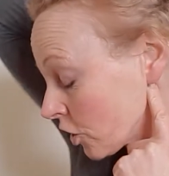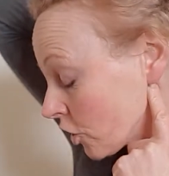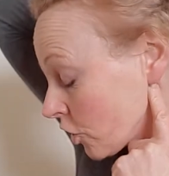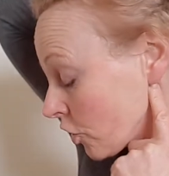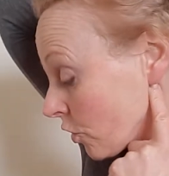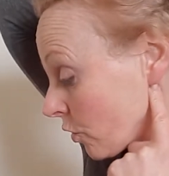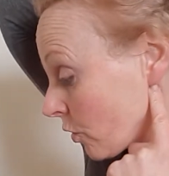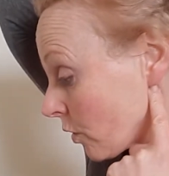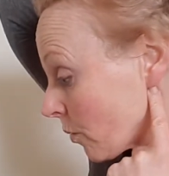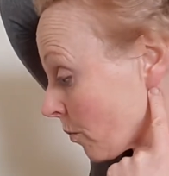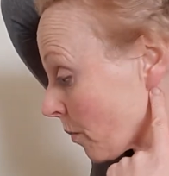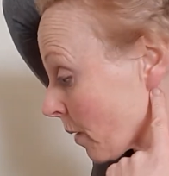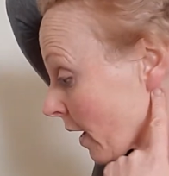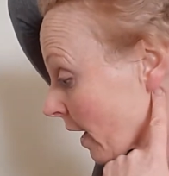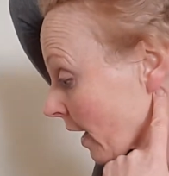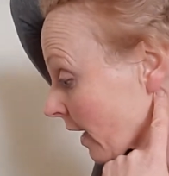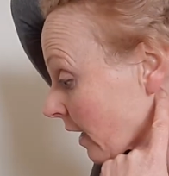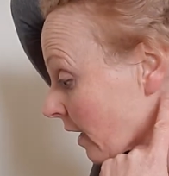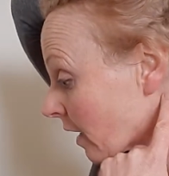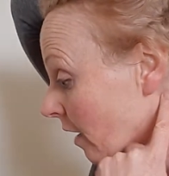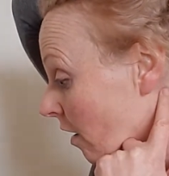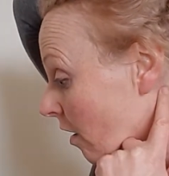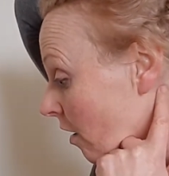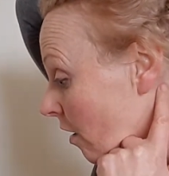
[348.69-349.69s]
to the
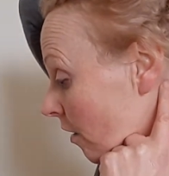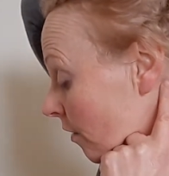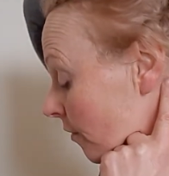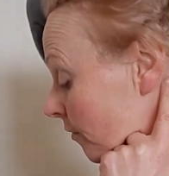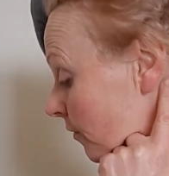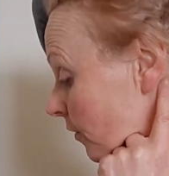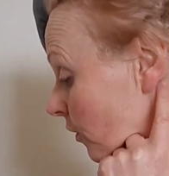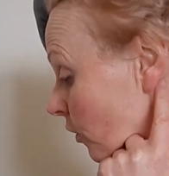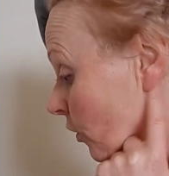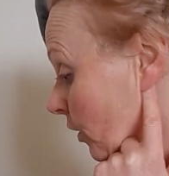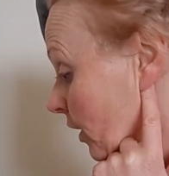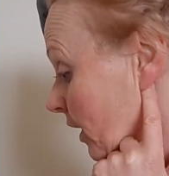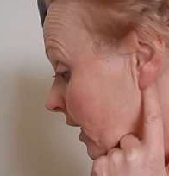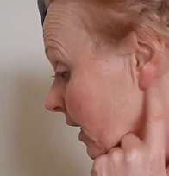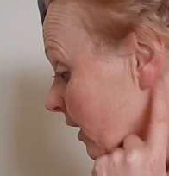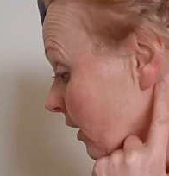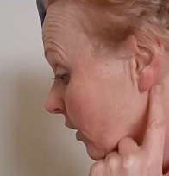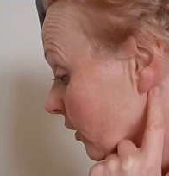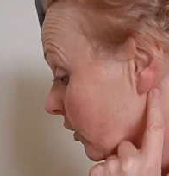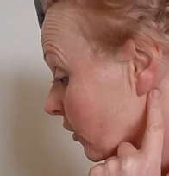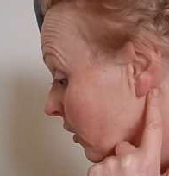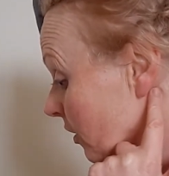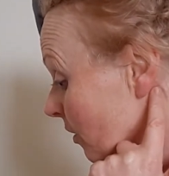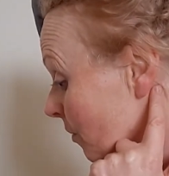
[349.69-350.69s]
back of your
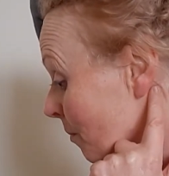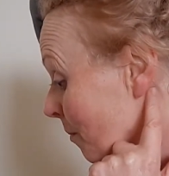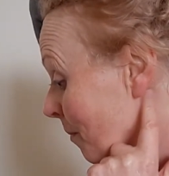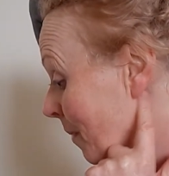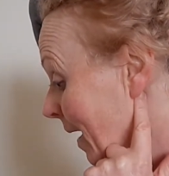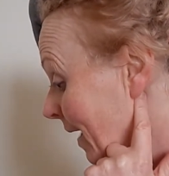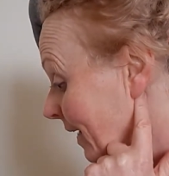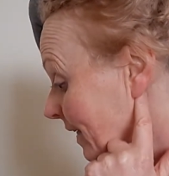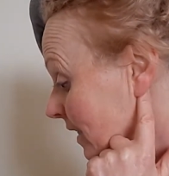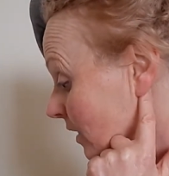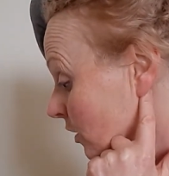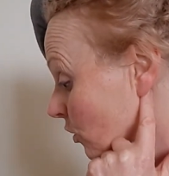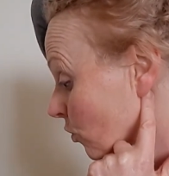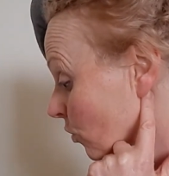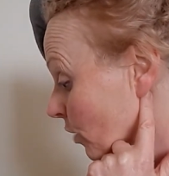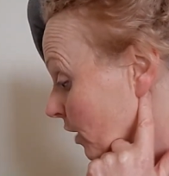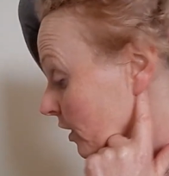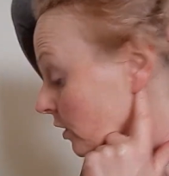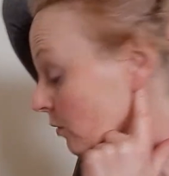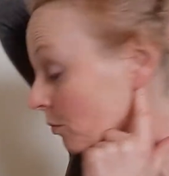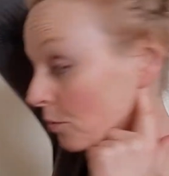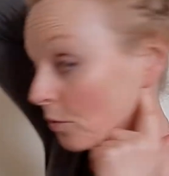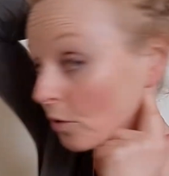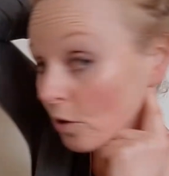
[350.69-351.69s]
ear, to the
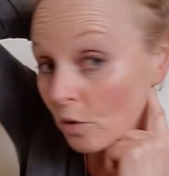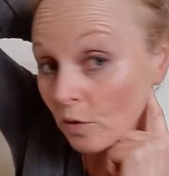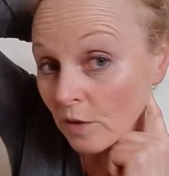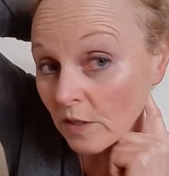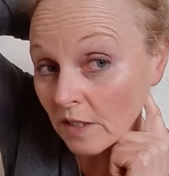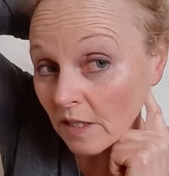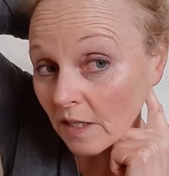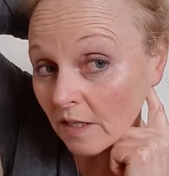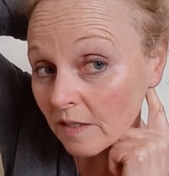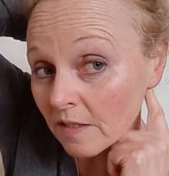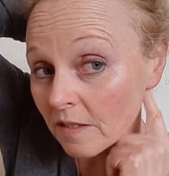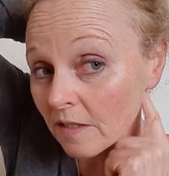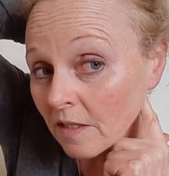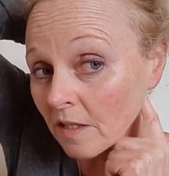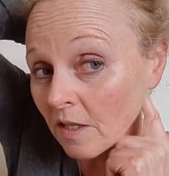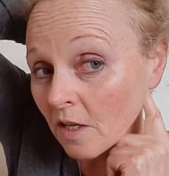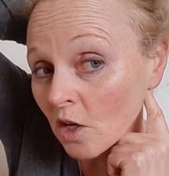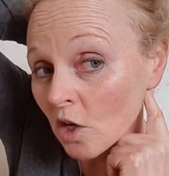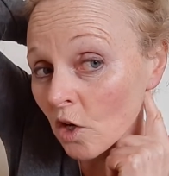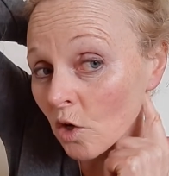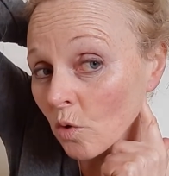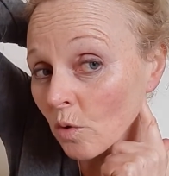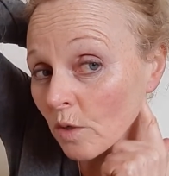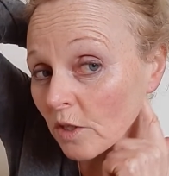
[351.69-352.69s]
mastoid process,
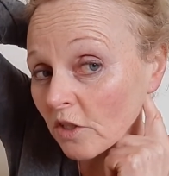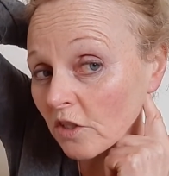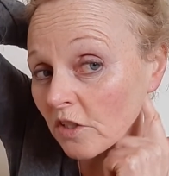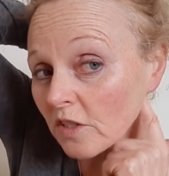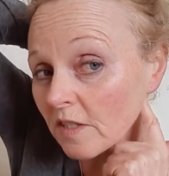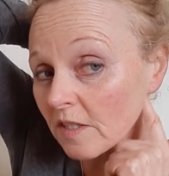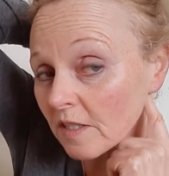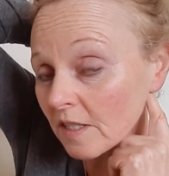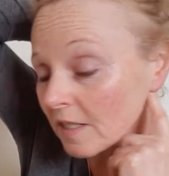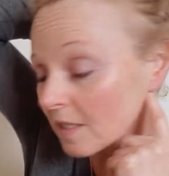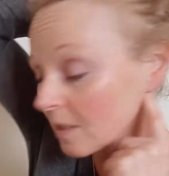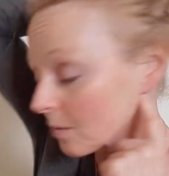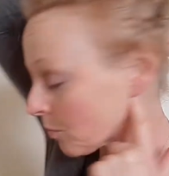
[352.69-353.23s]
which is this